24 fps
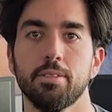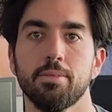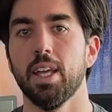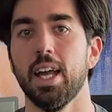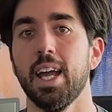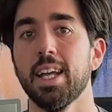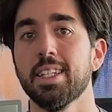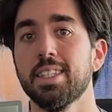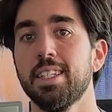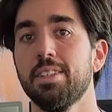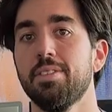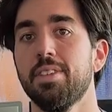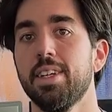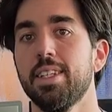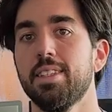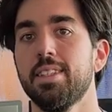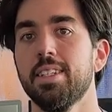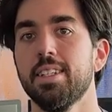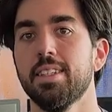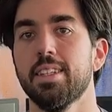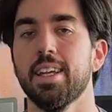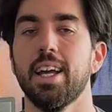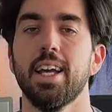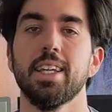Activate
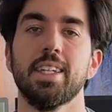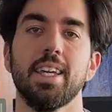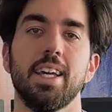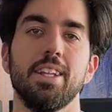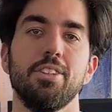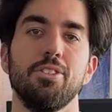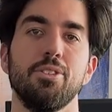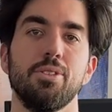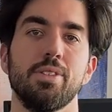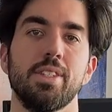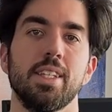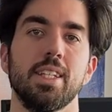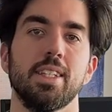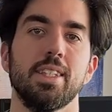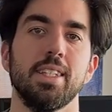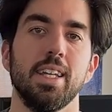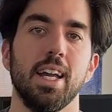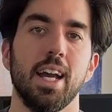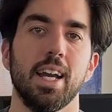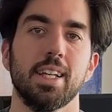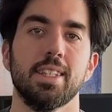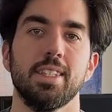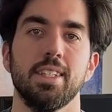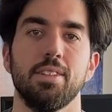it again using the
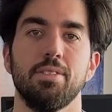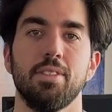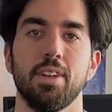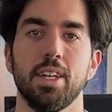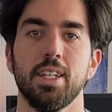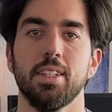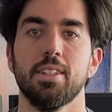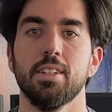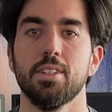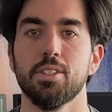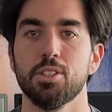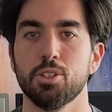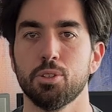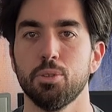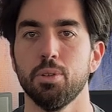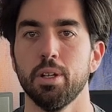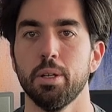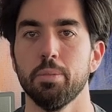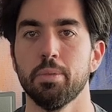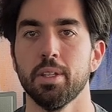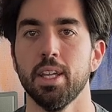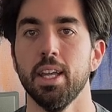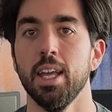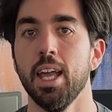activate
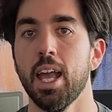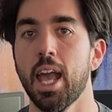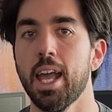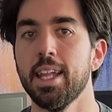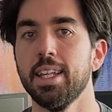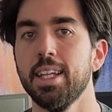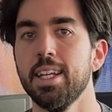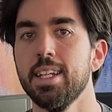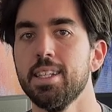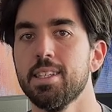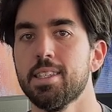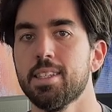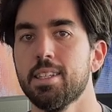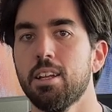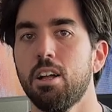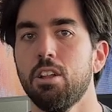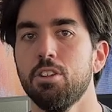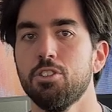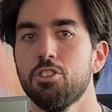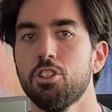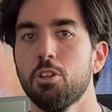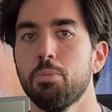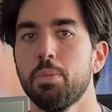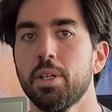script and
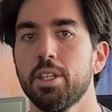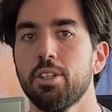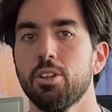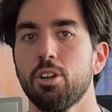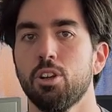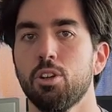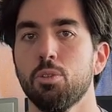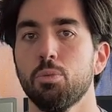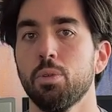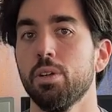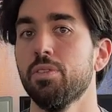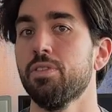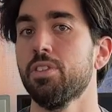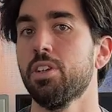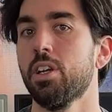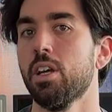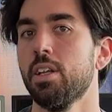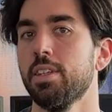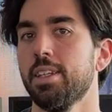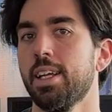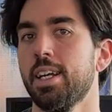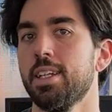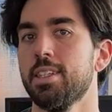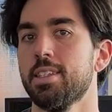install Jupyter with
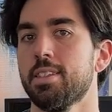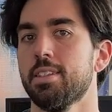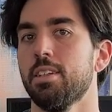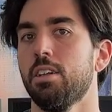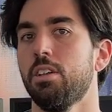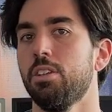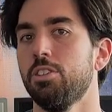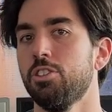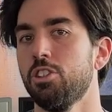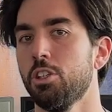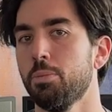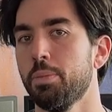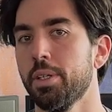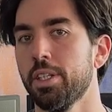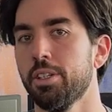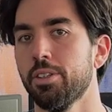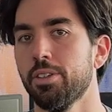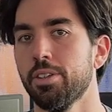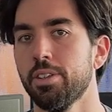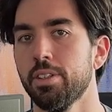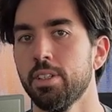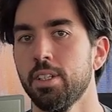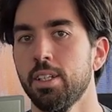conda install Jupyter.